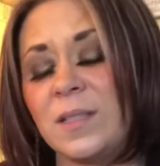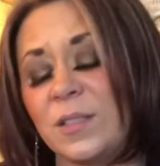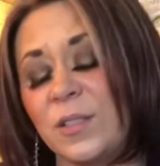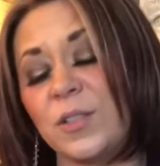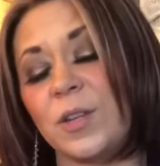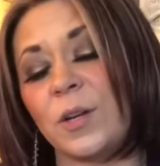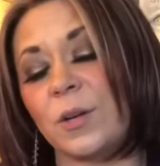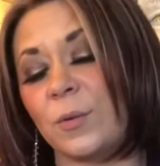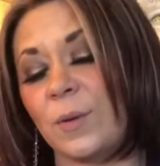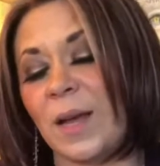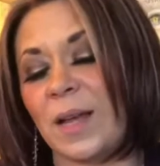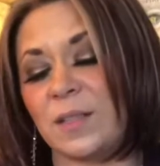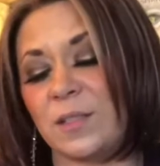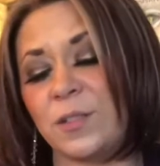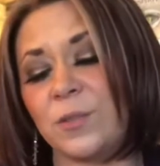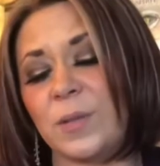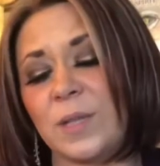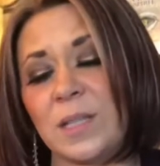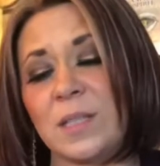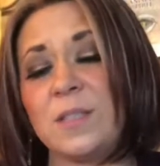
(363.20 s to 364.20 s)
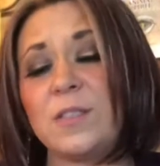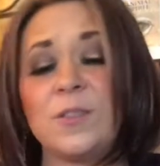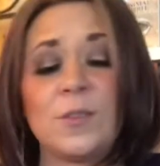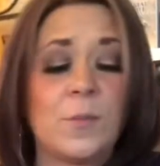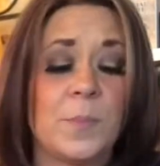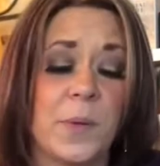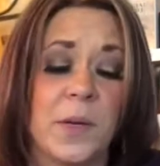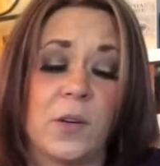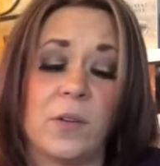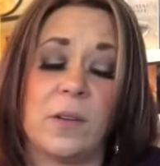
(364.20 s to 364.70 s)
you know, entering into a
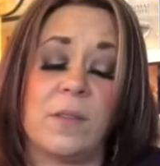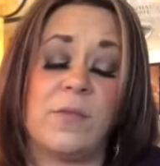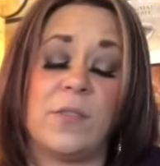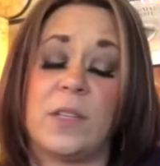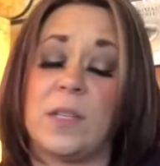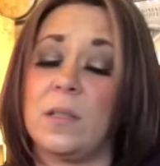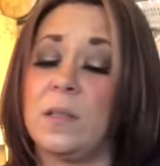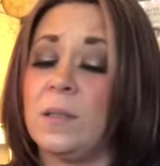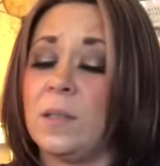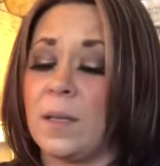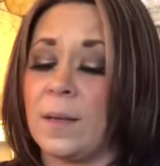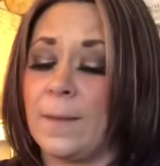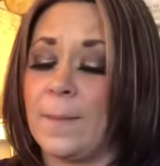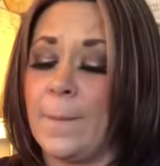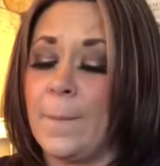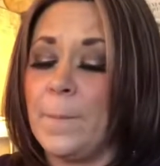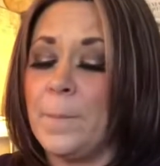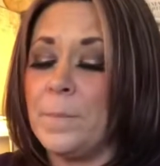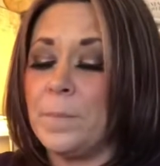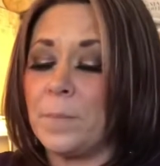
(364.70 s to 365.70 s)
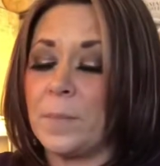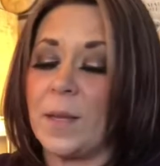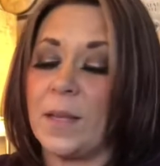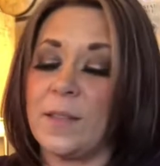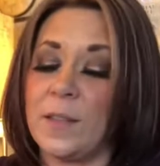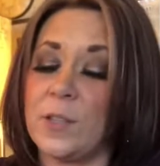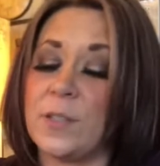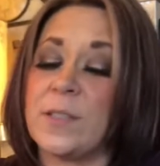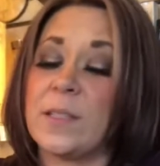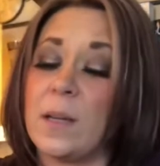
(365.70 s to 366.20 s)
period of healing.
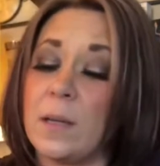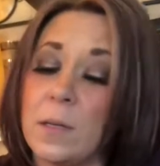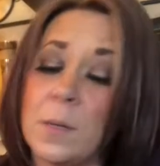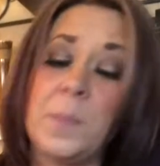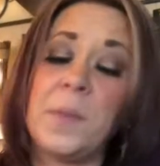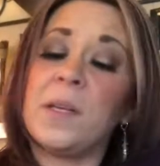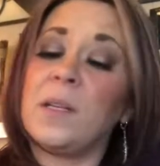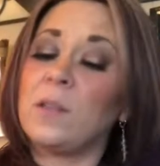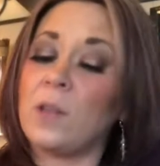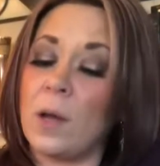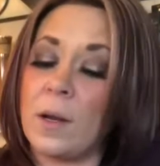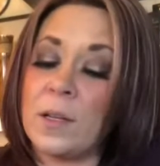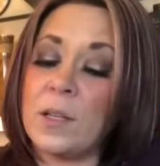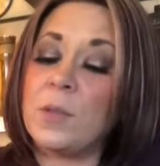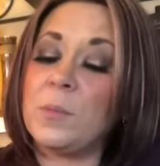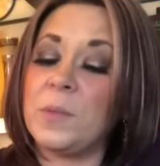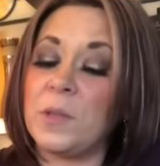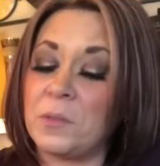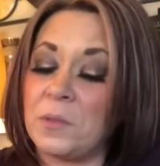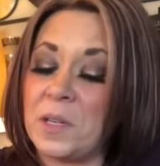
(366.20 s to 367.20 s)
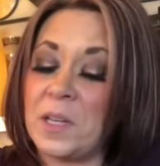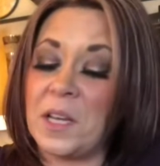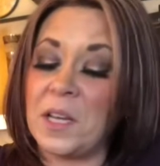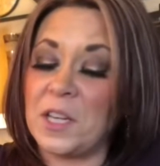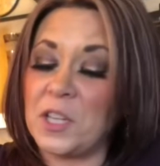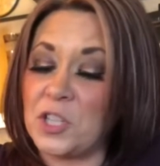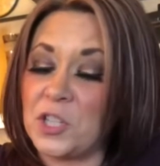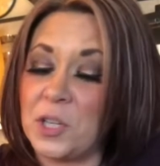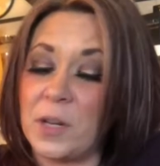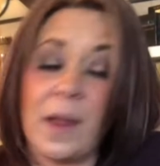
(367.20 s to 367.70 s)
There's going to be a lot of
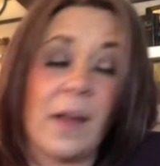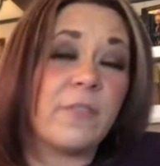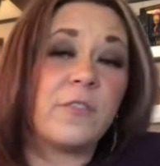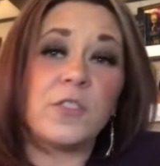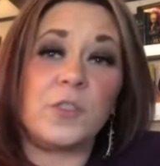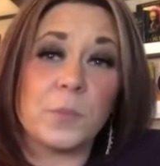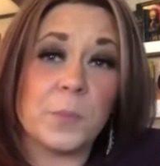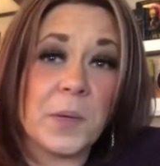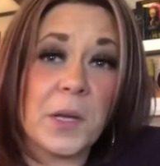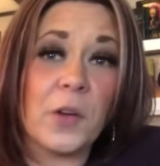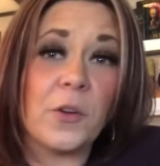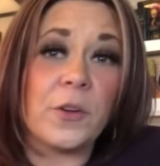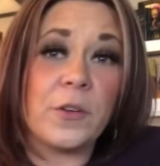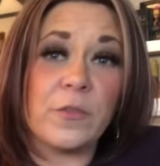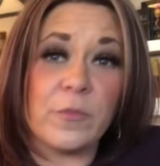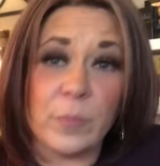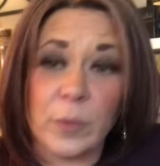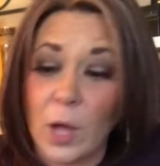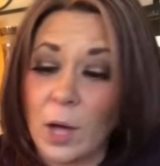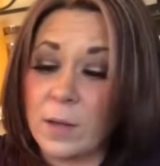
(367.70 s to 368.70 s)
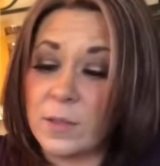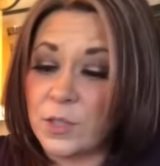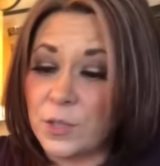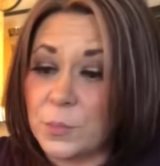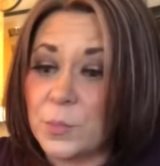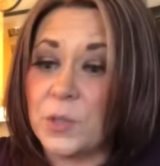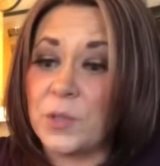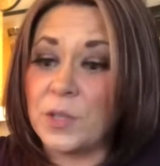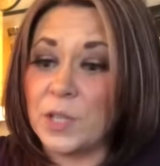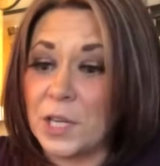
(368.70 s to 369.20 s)
communication after a period of blocked
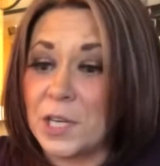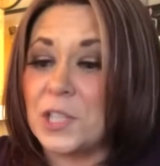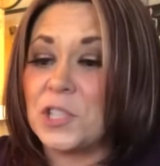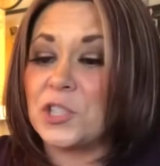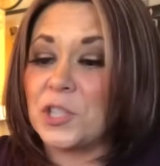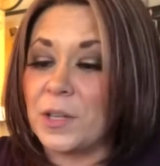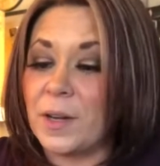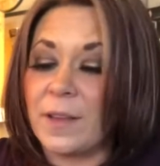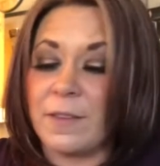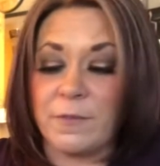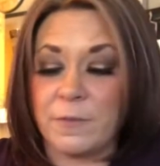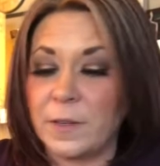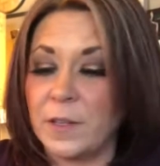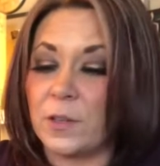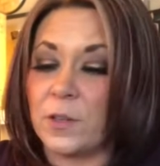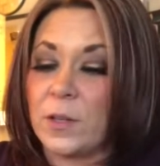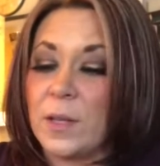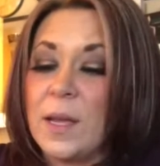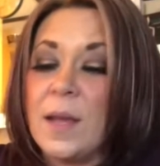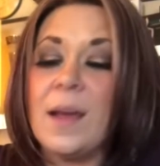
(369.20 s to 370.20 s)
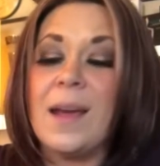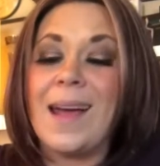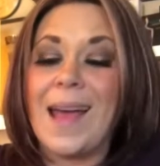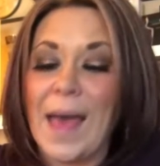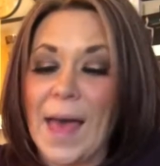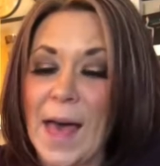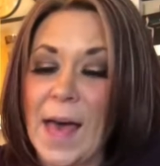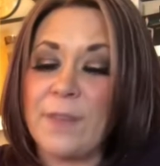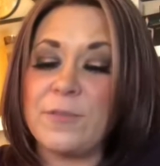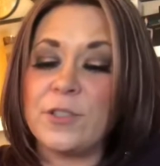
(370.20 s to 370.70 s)
communication, I feel.
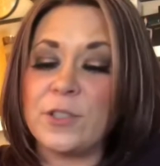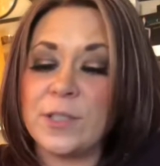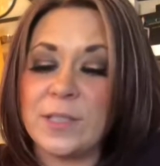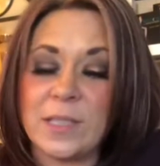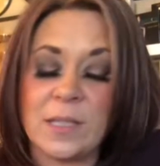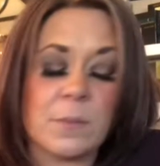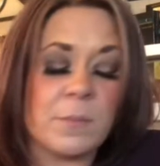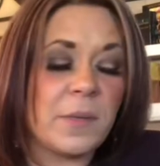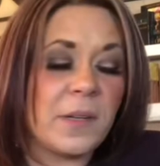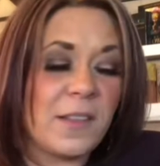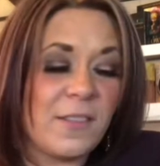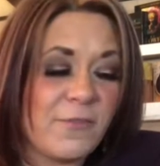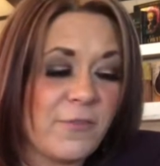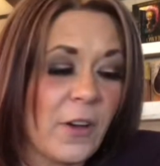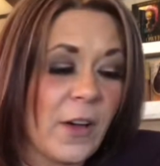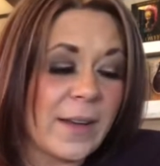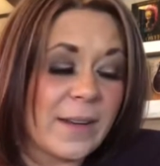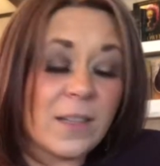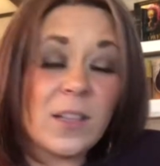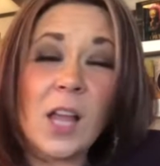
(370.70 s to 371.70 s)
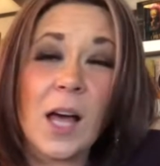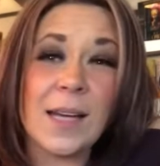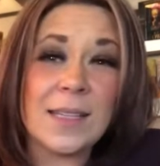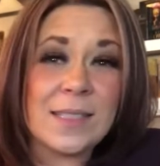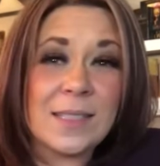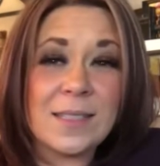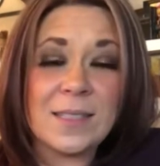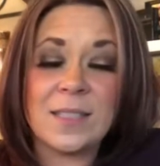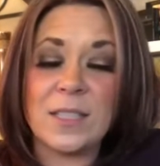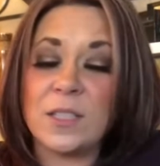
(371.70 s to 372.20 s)
After somebody
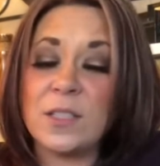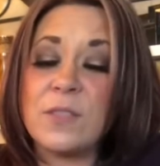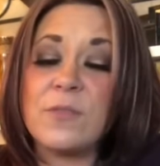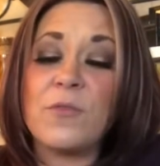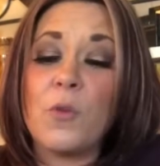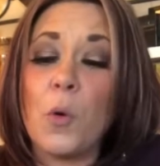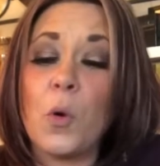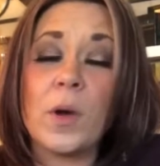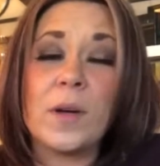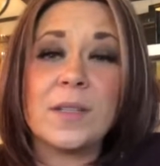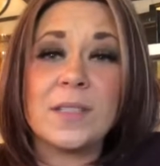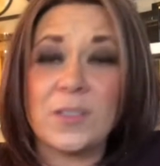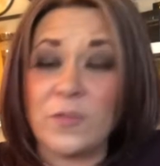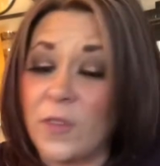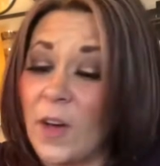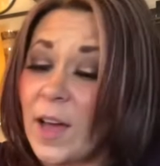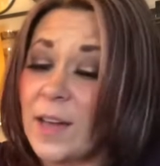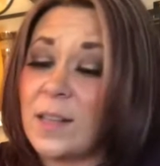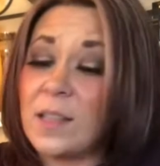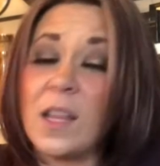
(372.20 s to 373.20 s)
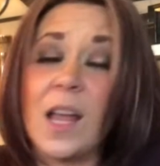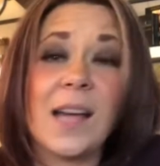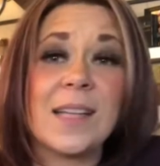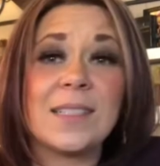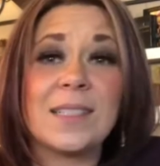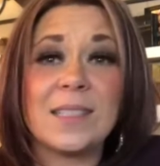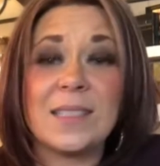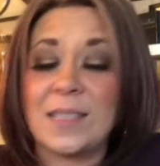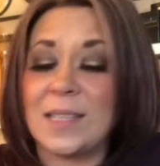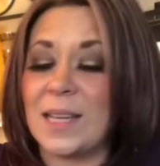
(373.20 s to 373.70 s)
finalizes a divorce,
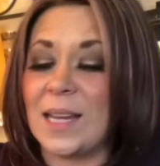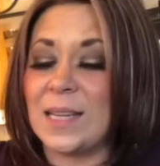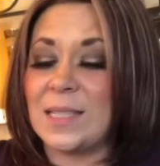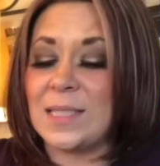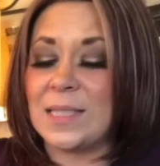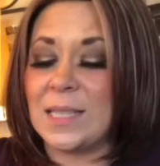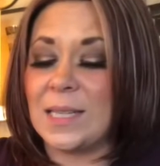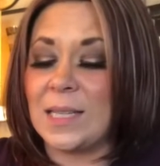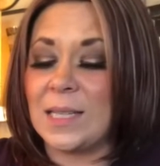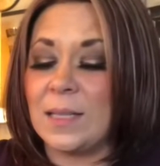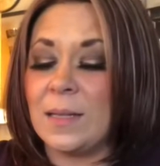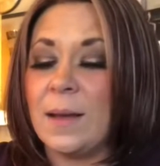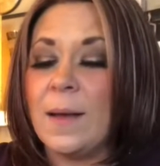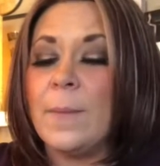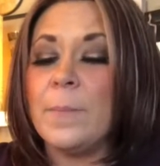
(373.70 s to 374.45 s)
finalizes an ending,